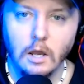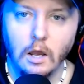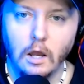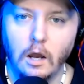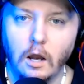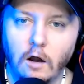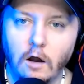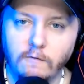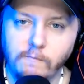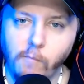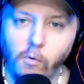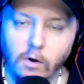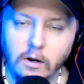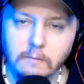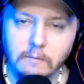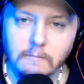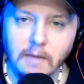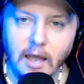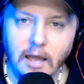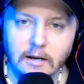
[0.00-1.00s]
of
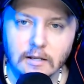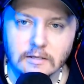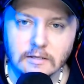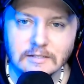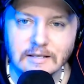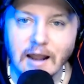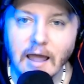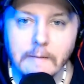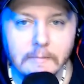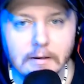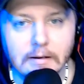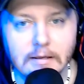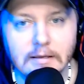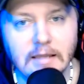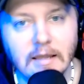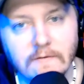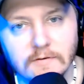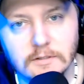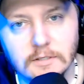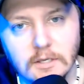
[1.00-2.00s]
Morning Madness, and I'm going to
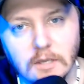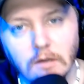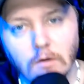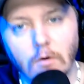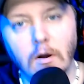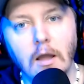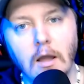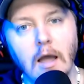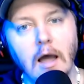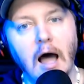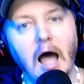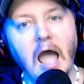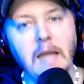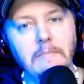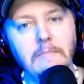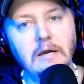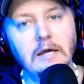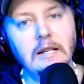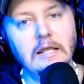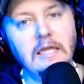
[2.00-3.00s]
give it to you.
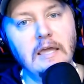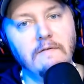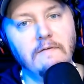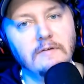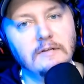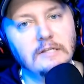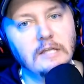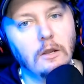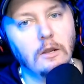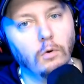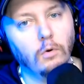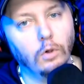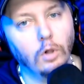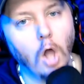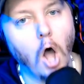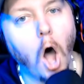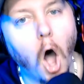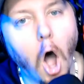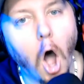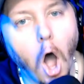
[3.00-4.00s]
I'm going to give it to you
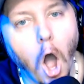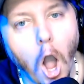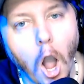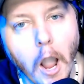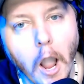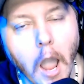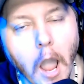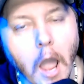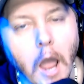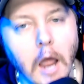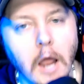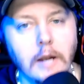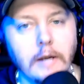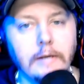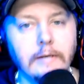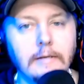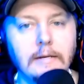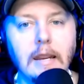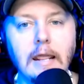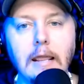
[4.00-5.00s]
long,
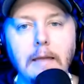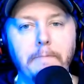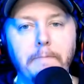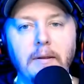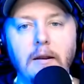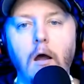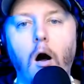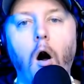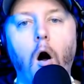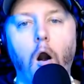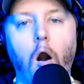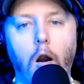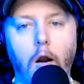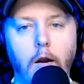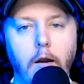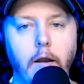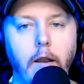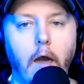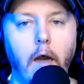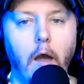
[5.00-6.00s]
deep, and
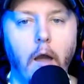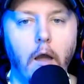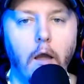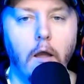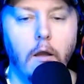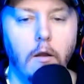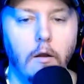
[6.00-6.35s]
hard.